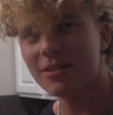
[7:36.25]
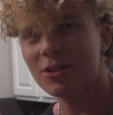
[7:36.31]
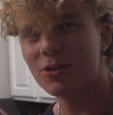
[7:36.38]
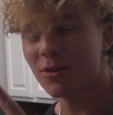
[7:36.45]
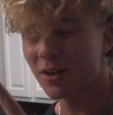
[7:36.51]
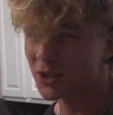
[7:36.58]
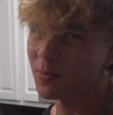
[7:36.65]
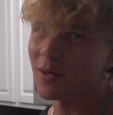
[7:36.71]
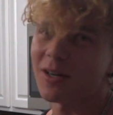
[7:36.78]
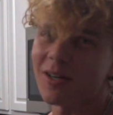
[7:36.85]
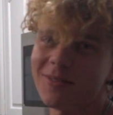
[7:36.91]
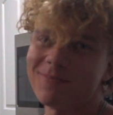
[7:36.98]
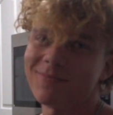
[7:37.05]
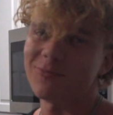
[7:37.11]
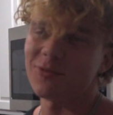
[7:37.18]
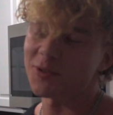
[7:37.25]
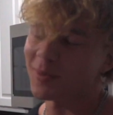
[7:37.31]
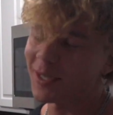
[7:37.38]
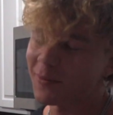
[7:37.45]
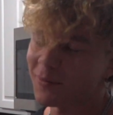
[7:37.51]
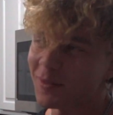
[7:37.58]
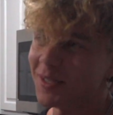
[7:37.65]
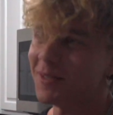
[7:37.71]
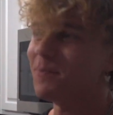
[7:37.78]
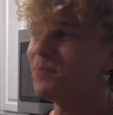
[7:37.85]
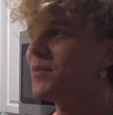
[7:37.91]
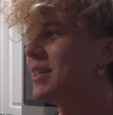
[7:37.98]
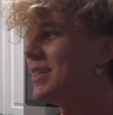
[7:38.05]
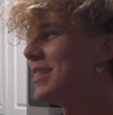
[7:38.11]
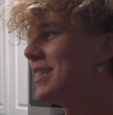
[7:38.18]
Crunch Bar, respectively.
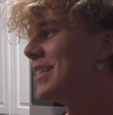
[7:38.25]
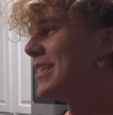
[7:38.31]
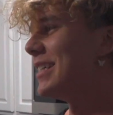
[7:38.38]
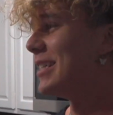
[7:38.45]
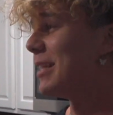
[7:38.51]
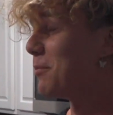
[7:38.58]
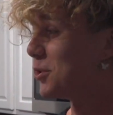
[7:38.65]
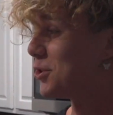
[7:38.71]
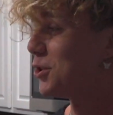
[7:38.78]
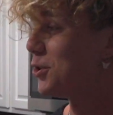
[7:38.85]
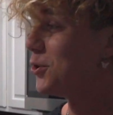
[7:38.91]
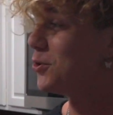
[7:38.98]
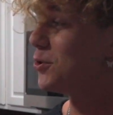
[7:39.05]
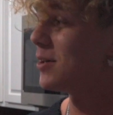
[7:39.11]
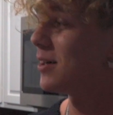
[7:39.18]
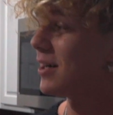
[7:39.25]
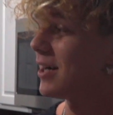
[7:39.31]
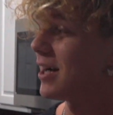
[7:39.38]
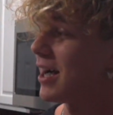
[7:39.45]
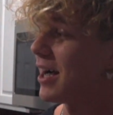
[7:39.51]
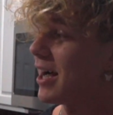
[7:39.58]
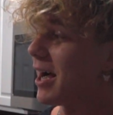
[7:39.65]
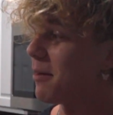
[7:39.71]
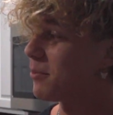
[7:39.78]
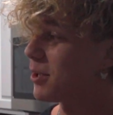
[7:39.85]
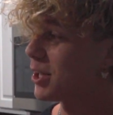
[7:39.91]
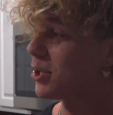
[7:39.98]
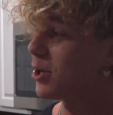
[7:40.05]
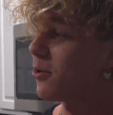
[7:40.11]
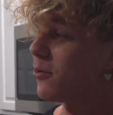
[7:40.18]
Number two, I'm
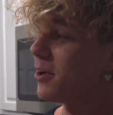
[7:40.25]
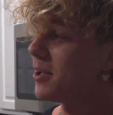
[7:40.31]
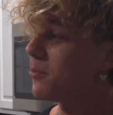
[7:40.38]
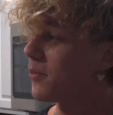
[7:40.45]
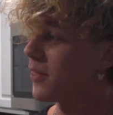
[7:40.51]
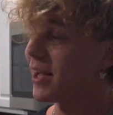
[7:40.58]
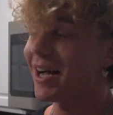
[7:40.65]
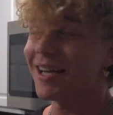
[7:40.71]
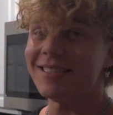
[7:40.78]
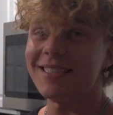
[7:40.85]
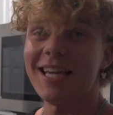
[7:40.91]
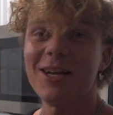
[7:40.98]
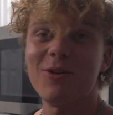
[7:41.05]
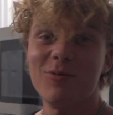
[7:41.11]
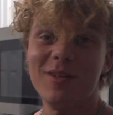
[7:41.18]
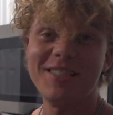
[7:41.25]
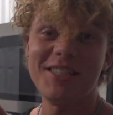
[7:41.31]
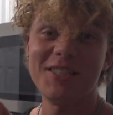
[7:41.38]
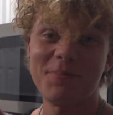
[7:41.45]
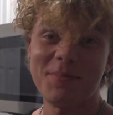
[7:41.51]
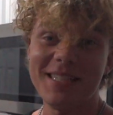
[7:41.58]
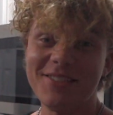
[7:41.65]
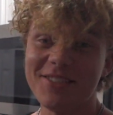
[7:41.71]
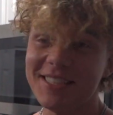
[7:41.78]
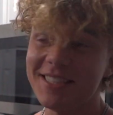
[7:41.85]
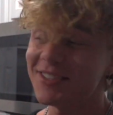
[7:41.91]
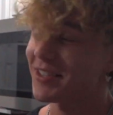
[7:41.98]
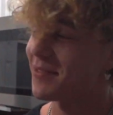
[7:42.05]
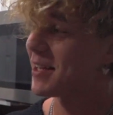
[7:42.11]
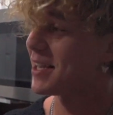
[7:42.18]
gonna go in with the hot take, Reese's
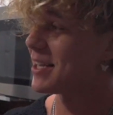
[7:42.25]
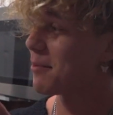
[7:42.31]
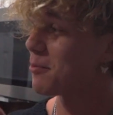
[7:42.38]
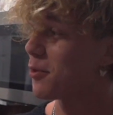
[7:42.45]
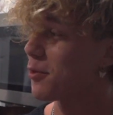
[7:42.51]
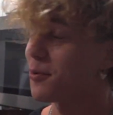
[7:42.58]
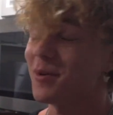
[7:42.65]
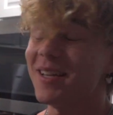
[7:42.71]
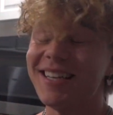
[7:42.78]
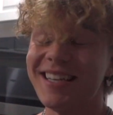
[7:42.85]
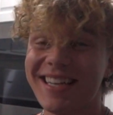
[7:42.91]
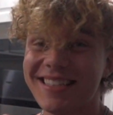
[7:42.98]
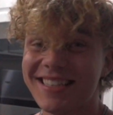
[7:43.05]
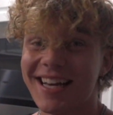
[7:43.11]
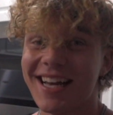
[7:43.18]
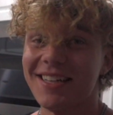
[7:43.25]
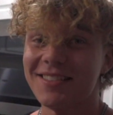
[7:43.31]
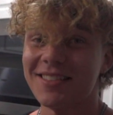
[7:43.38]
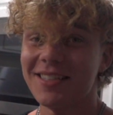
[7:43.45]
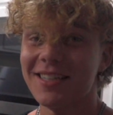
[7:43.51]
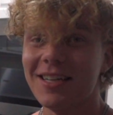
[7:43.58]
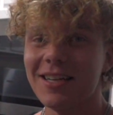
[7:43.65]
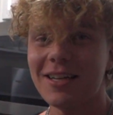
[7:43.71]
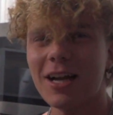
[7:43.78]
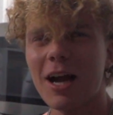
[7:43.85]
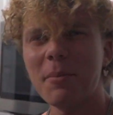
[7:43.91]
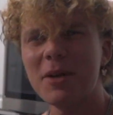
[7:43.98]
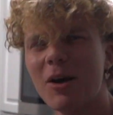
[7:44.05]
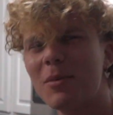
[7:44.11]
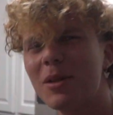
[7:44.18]
Pieces, and then number three, Kit Kat. Ooh.
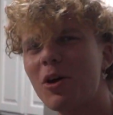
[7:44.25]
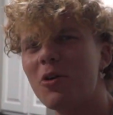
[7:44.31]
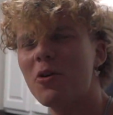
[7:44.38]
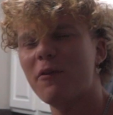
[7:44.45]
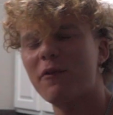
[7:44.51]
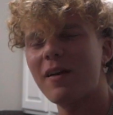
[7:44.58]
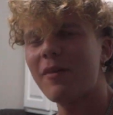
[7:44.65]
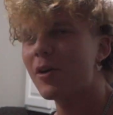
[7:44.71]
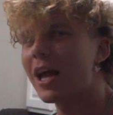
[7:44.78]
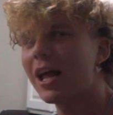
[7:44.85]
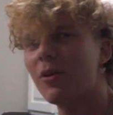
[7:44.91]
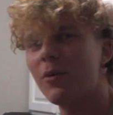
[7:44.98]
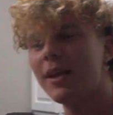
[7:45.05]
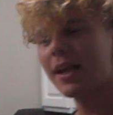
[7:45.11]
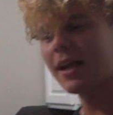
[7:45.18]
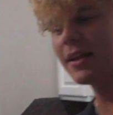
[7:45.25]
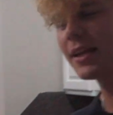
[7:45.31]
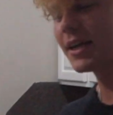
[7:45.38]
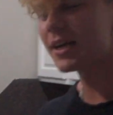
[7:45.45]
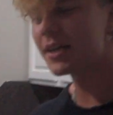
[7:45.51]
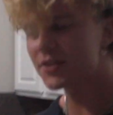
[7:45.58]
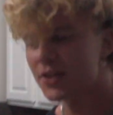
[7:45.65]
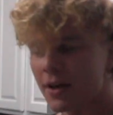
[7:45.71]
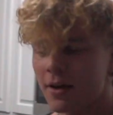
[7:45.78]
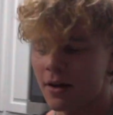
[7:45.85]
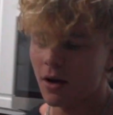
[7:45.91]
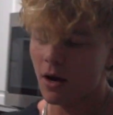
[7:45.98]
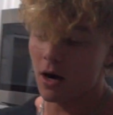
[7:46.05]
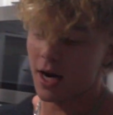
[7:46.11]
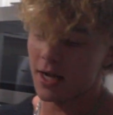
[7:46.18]
Comment down below your favorite Halloween candy, guys.
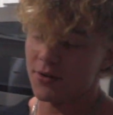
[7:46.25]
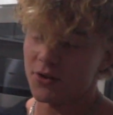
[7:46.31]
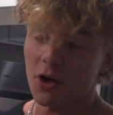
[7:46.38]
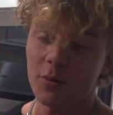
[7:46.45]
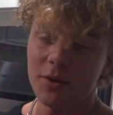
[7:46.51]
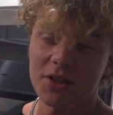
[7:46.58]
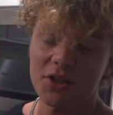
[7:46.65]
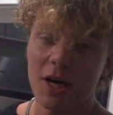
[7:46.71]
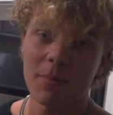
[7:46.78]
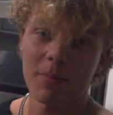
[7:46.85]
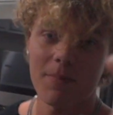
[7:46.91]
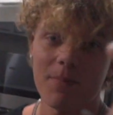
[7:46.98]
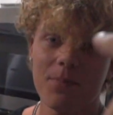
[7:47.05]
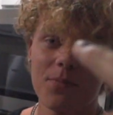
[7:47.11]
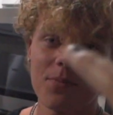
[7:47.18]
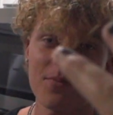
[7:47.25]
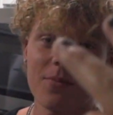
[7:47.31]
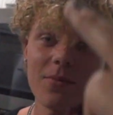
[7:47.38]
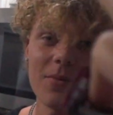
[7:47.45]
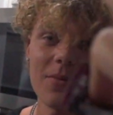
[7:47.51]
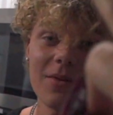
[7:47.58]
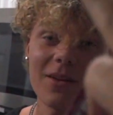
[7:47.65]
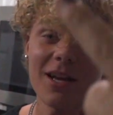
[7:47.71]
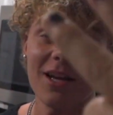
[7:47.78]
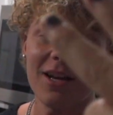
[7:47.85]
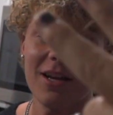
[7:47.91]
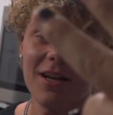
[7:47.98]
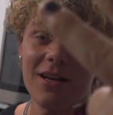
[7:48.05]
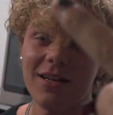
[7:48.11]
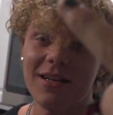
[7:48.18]
All right, so everyone do everyone do a top
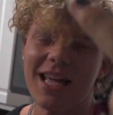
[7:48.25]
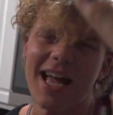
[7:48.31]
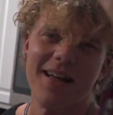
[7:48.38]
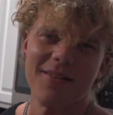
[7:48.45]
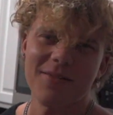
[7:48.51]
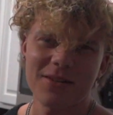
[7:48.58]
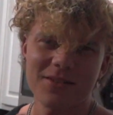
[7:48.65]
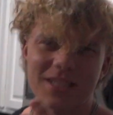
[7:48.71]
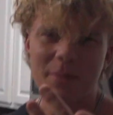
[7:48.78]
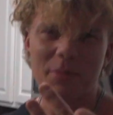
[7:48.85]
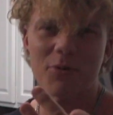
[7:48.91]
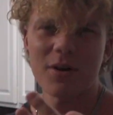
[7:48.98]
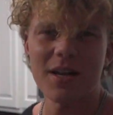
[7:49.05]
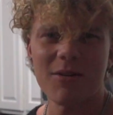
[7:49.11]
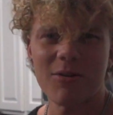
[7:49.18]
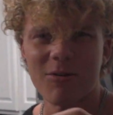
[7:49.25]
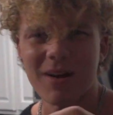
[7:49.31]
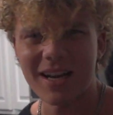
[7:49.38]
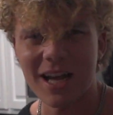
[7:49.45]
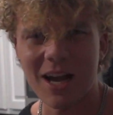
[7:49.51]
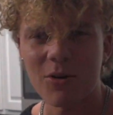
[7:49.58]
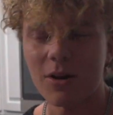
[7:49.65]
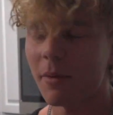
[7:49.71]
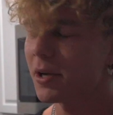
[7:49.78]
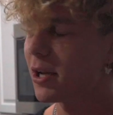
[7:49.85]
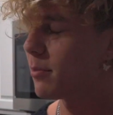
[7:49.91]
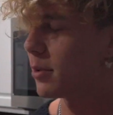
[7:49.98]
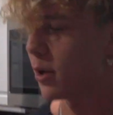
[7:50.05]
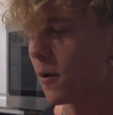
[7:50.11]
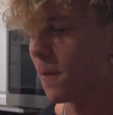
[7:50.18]
three in the yeah, comments. Top three right now. Comment
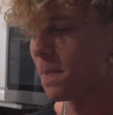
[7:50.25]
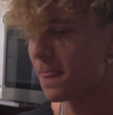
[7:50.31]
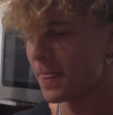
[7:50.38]
down below.